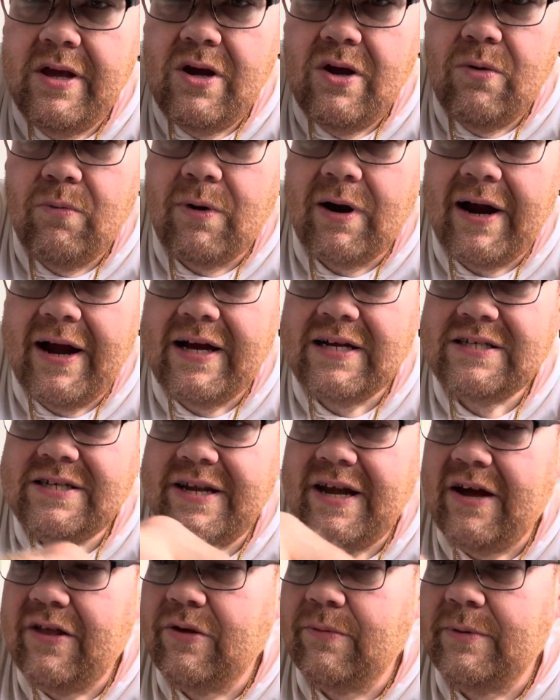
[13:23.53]
Whereas
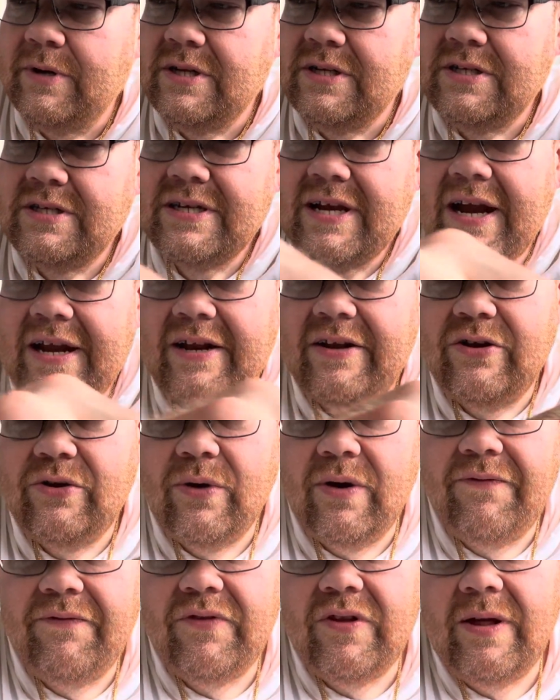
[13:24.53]
the other ones kind of do
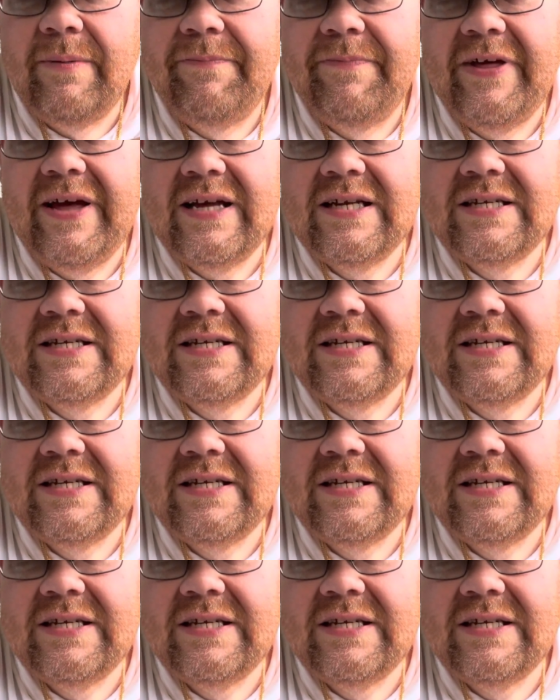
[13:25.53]
a flip thing